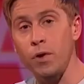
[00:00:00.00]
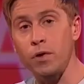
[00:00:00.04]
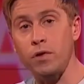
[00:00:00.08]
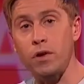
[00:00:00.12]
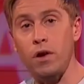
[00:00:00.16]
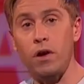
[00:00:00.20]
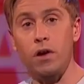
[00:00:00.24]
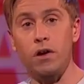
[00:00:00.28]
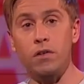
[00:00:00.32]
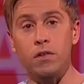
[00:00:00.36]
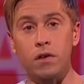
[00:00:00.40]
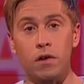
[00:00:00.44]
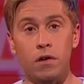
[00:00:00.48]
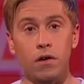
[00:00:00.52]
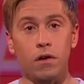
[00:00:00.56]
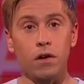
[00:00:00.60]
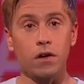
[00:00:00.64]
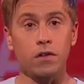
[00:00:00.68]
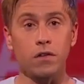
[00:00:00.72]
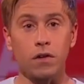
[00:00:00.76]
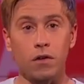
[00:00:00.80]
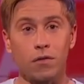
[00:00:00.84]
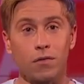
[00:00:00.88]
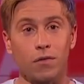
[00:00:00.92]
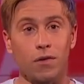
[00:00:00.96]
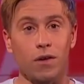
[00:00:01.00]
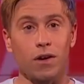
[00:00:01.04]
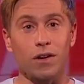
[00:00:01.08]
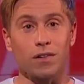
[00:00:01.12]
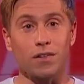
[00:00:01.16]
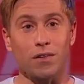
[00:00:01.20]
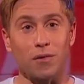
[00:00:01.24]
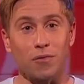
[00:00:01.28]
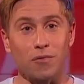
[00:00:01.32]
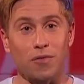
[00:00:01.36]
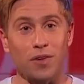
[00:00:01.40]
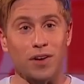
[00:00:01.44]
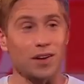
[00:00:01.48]
I don't, I don't, I don't, I
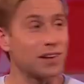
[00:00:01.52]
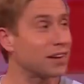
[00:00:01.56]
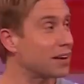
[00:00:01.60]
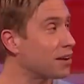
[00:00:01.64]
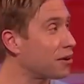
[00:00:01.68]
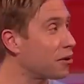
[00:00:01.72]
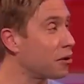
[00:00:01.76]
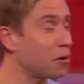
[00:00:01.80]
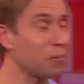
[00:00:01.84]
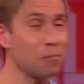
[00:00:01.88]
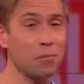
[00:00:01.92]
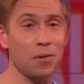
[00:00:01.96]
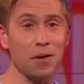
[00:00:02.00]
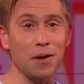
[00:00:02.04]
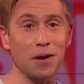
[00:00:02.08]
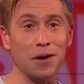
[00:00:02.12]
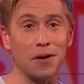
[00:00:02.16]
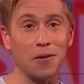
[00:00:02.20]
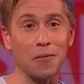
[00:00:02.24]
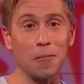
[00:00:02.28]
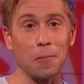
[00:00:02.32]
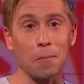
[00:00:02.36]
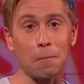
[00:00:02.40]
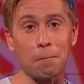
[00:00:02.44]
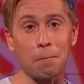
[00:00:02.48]
don't think they're coming.